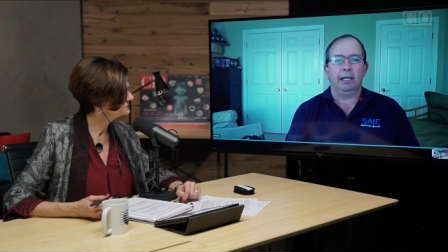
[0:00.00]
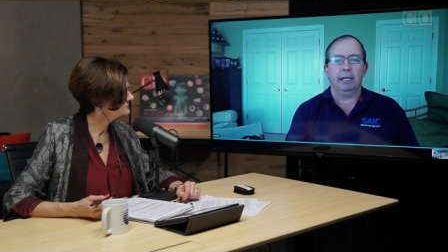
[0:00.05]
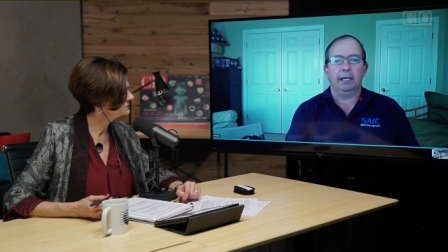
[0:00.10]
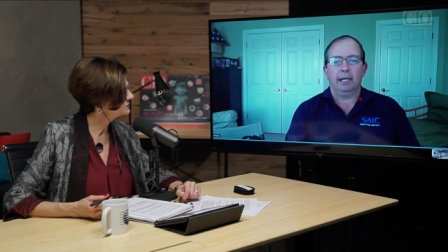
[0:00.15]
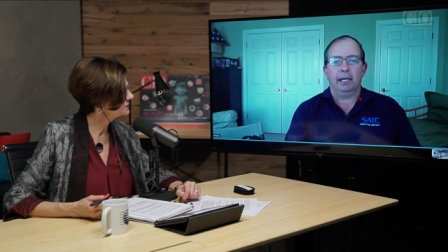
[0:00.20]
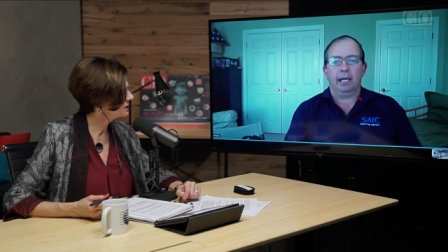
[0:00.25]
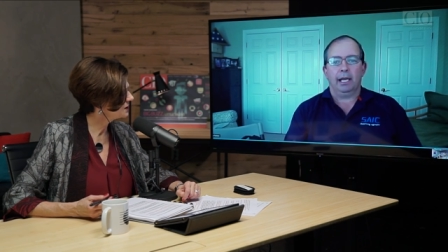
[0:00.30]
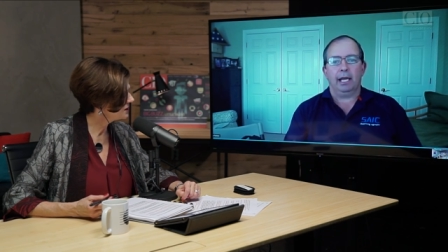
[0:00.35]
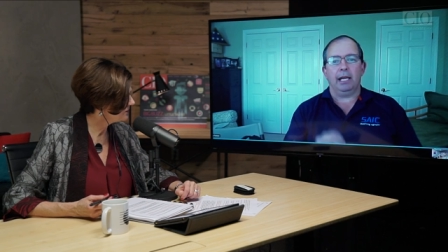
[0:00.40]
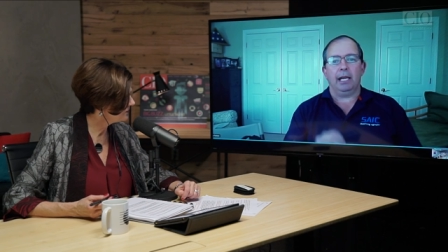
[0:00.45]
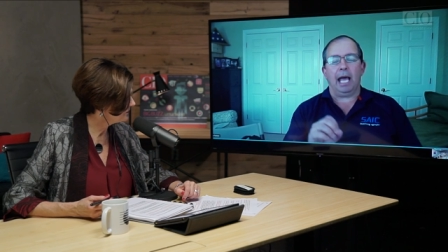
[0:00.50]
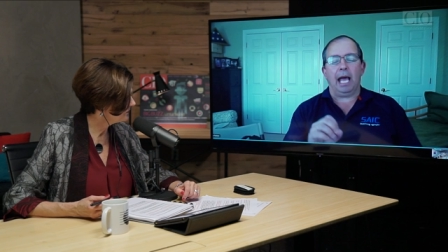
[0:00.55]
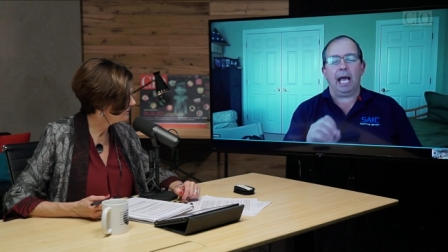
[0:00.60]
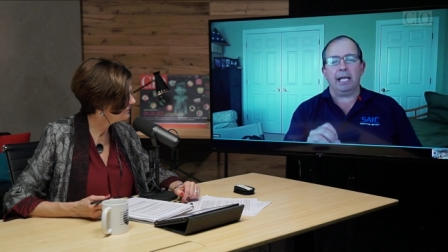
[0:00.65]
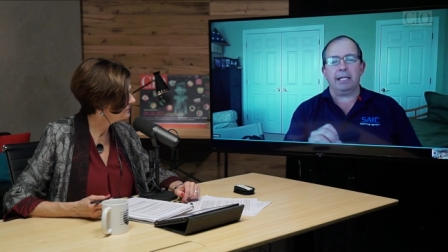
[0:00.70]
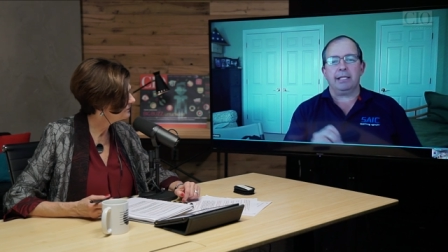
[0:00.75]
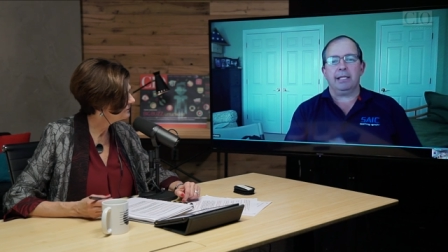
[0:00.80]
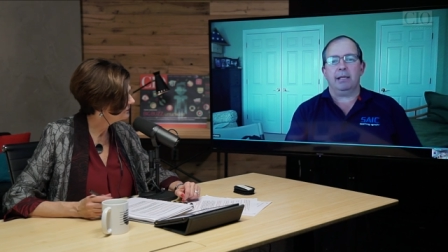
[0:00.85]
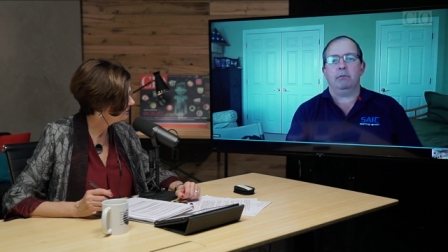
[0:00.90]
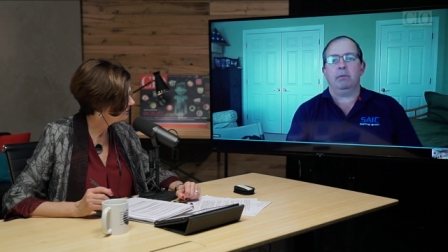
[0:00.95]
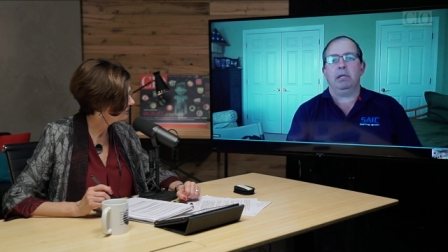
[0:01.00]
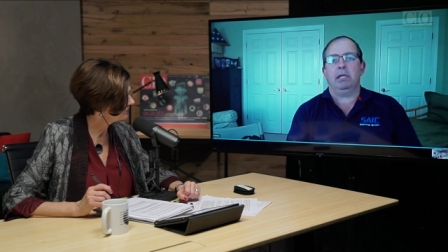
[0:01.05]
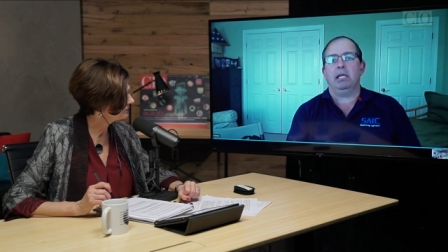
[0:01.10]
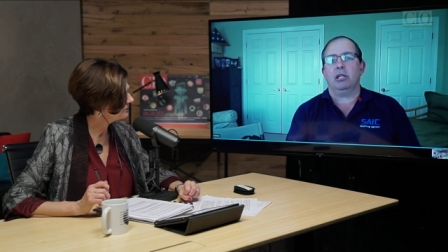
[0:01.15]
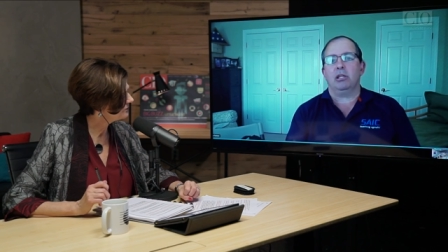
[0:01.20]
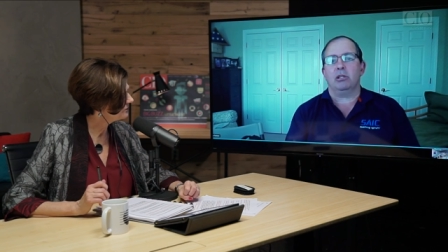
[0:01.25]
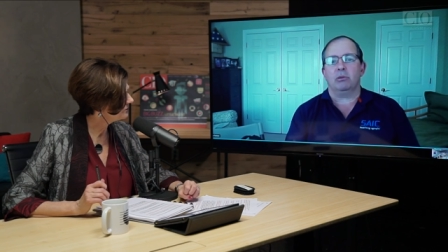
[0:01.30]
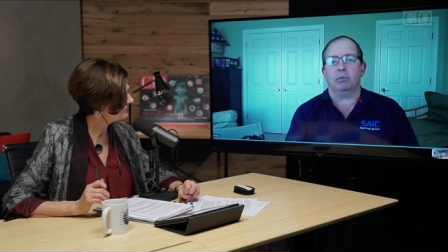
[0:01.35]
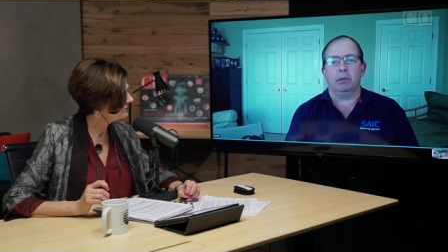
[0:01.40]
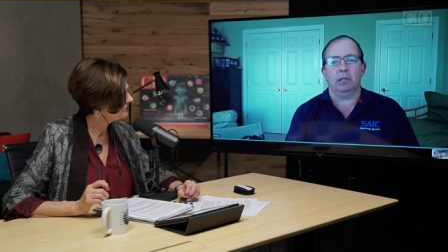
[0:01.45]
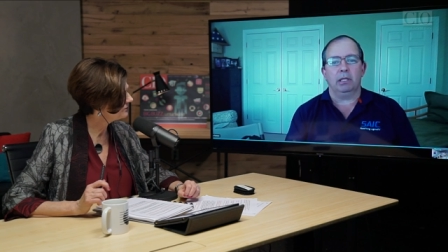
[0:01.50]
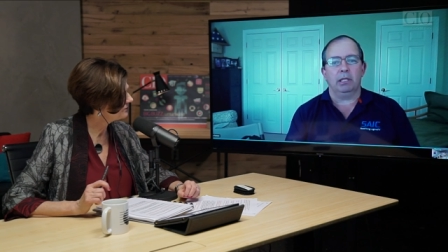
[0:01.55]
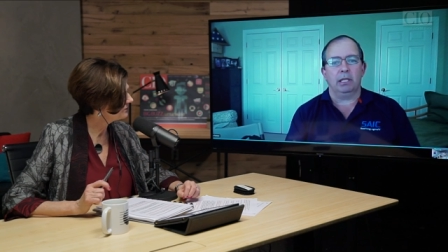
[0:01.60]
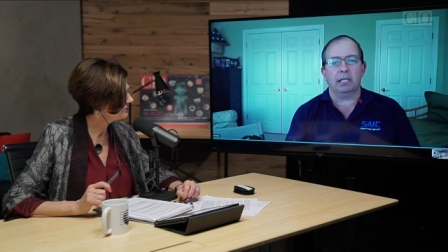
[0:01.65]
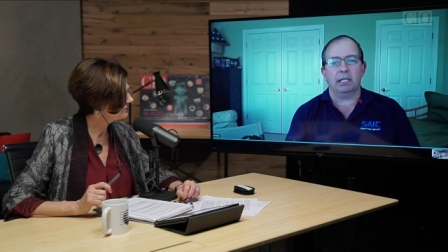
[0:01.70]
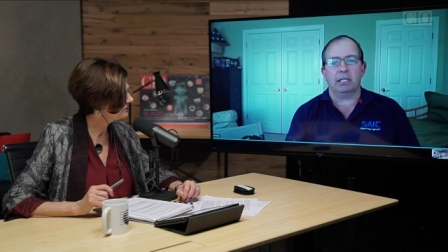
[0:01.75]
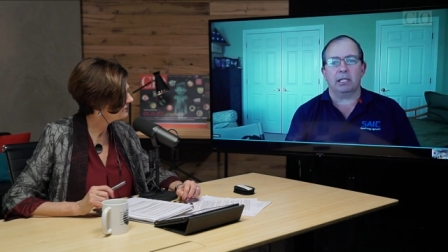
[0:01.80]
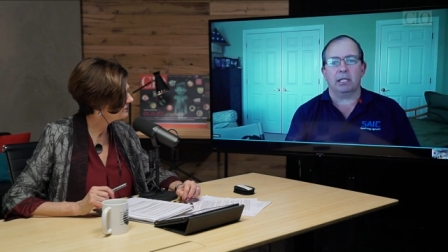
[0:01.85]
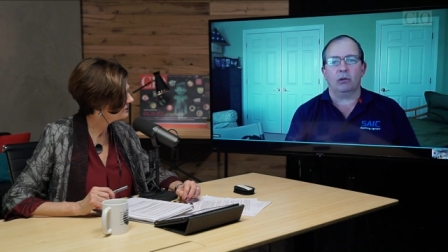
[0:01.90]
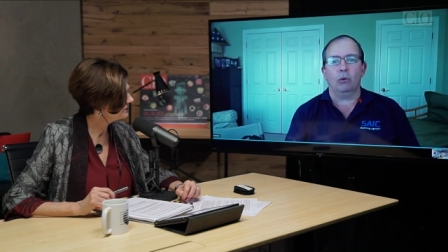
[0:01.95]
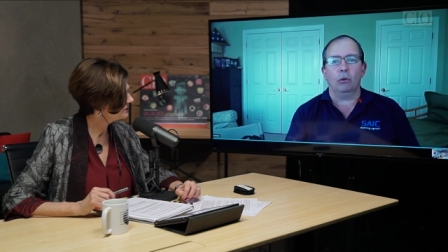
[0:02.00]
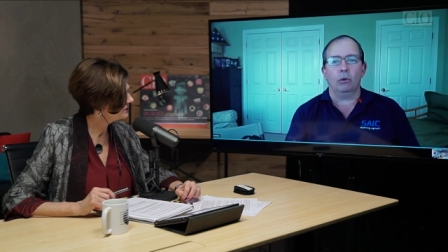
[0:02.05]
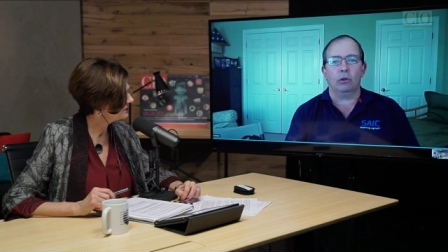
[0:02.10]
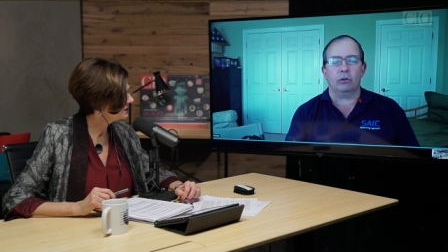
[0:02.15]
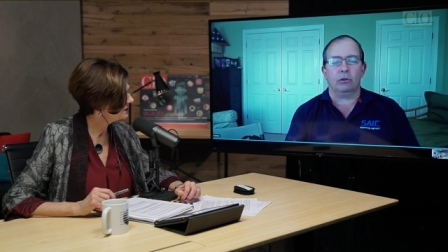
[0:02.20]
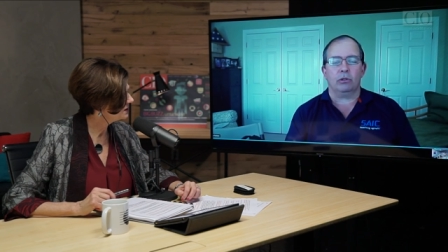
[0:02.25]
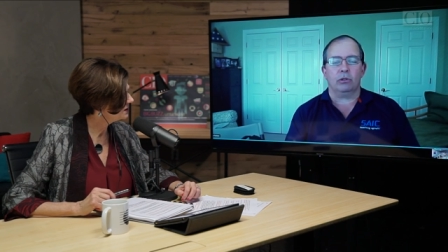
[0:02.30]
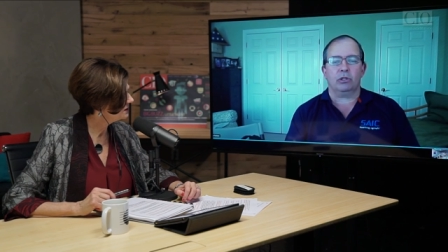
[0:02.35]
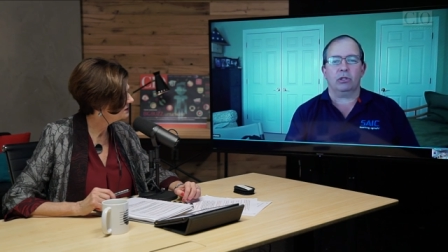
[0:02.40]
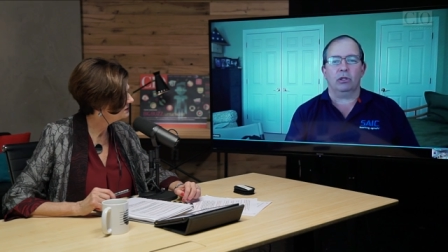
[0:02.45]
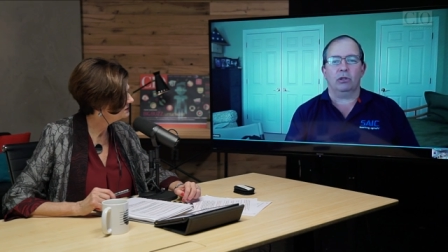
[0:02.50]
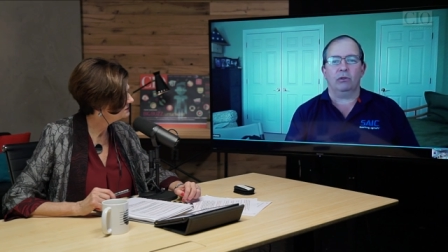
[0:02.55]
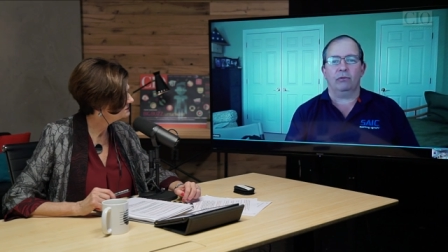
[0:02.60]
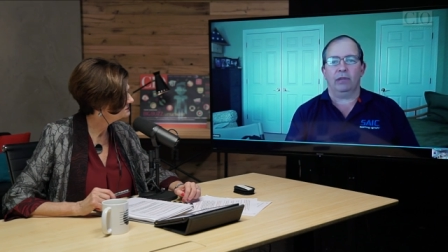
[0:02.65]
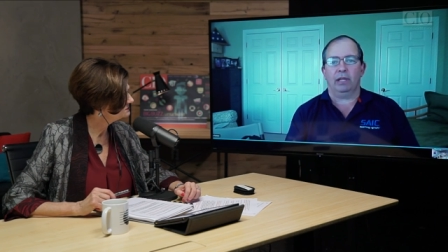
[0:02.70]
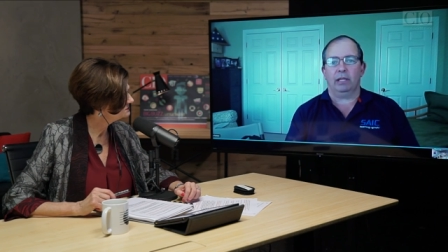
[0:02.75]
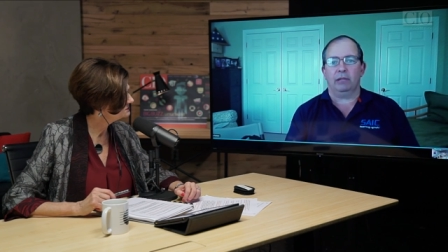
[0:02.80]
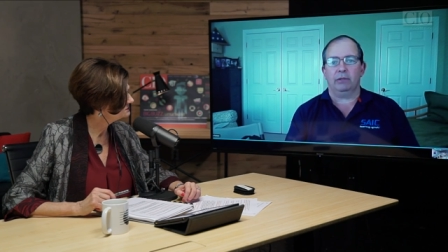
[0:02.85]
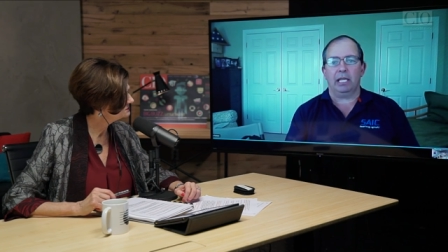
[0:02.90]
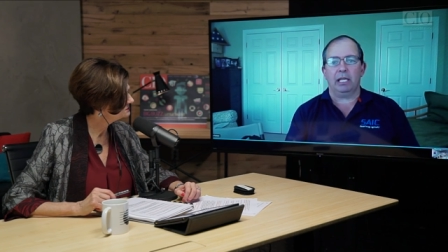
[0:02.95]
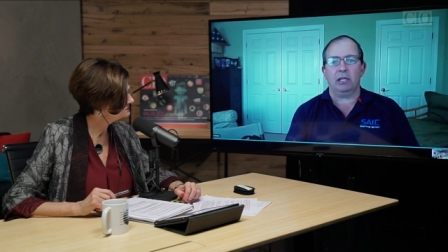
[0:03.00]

Okay. And asset management is the cornerstone foundation